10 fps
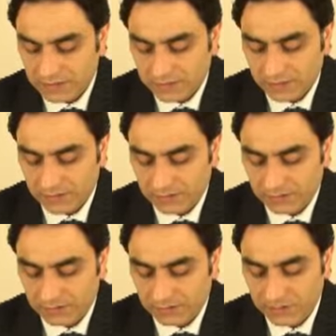
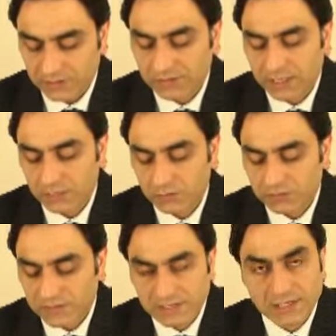uh, shaitan
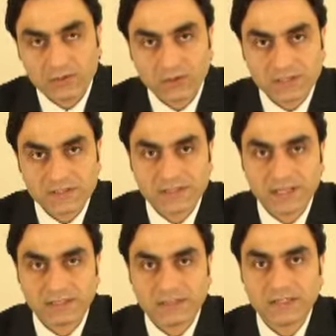will say to us
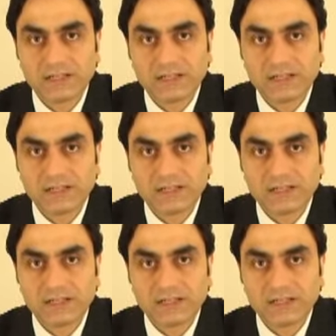that